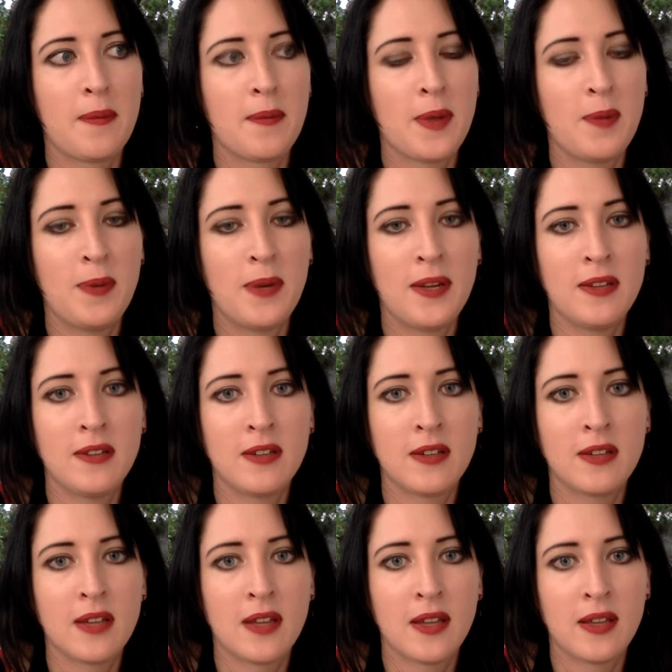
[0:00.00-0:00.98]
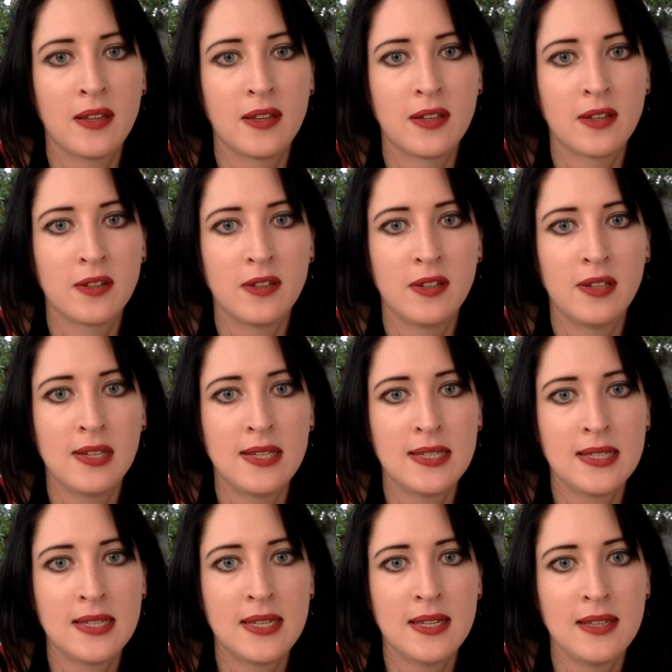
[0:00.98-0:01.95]
My brother and I, in our early
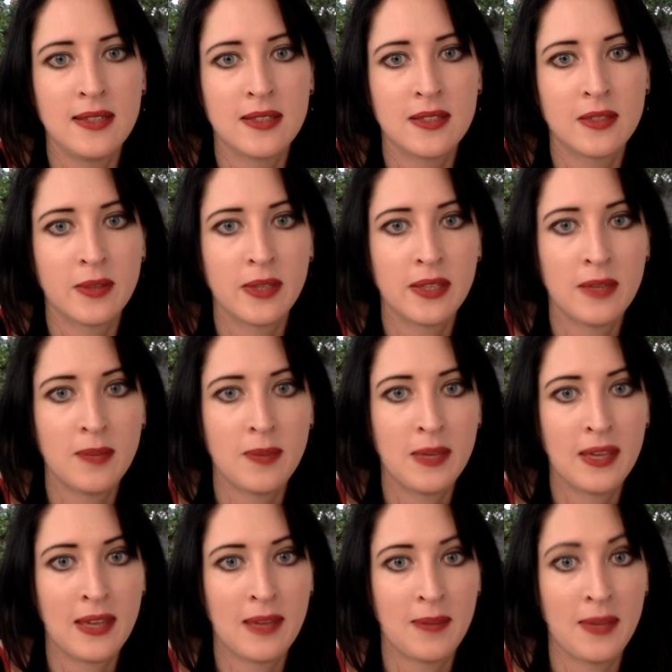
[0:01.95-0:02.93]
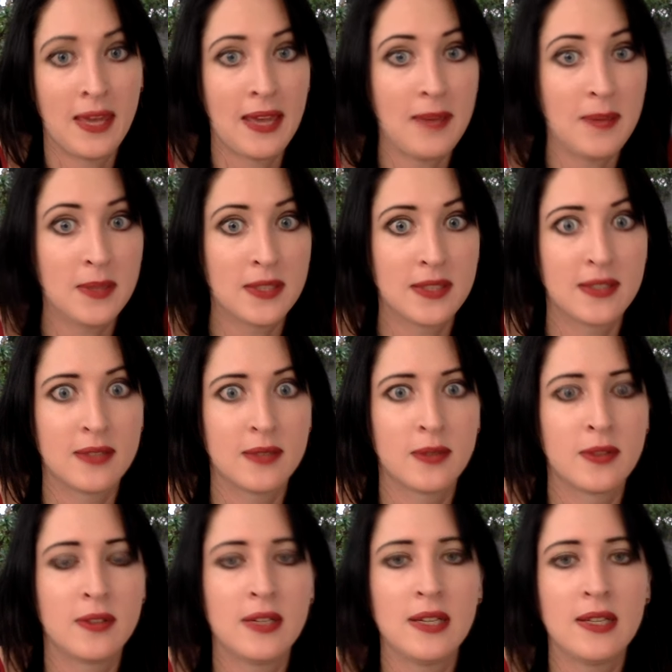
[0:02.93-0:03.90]
teens, quickly became gamers. We
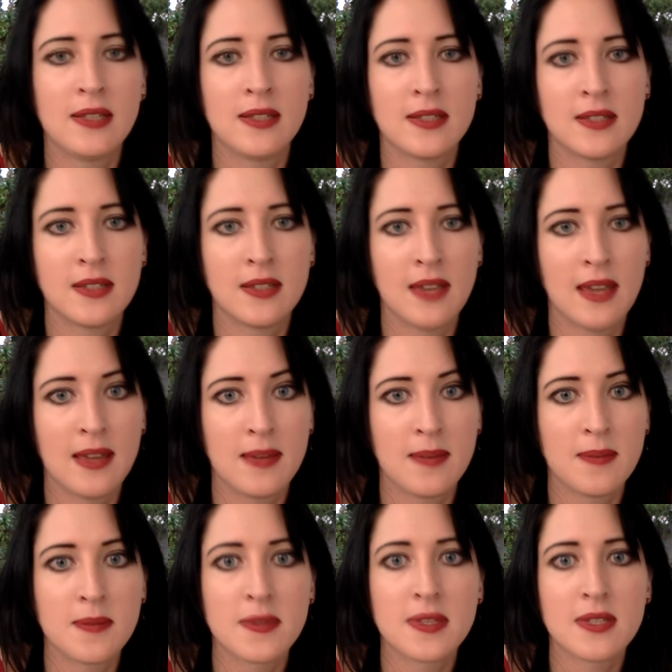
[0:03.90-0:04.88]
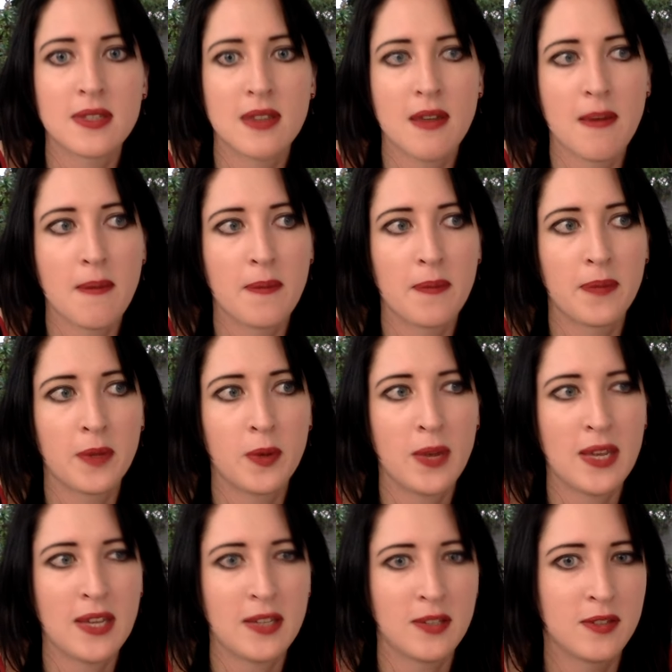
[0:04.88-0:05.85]
were really into games,
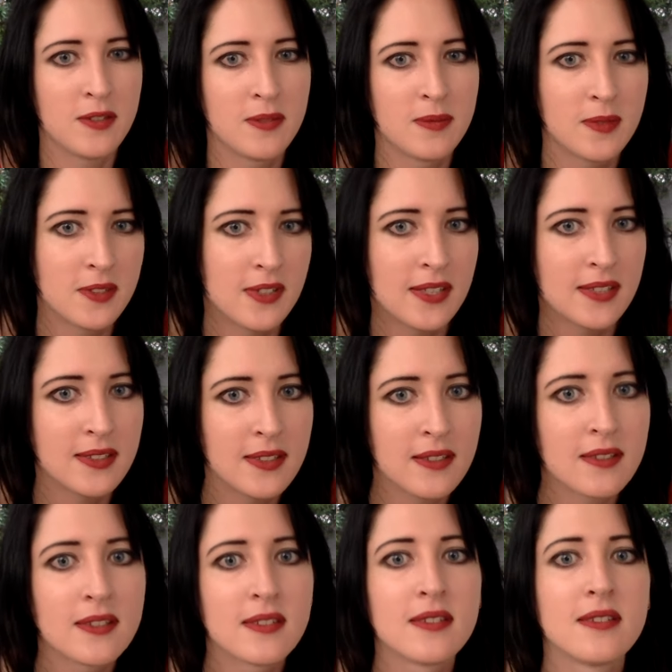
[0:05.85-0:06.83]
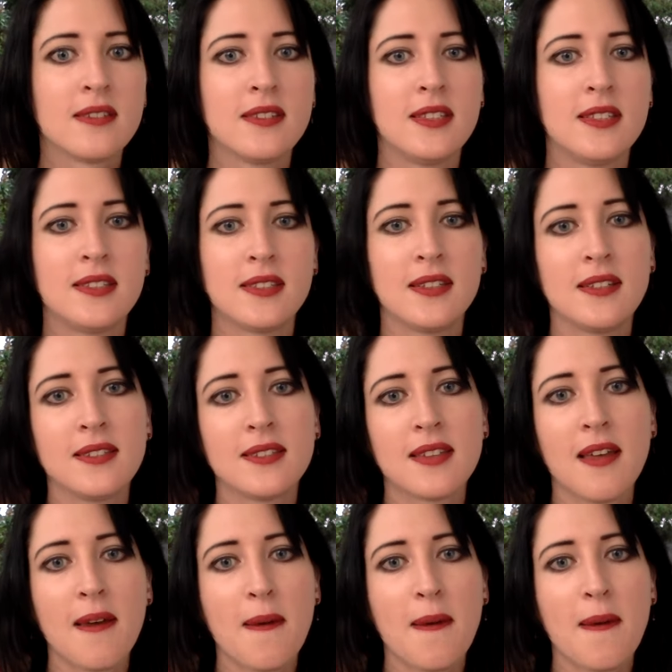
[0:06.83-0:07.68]
Quake, Doom, Heretic, all these things.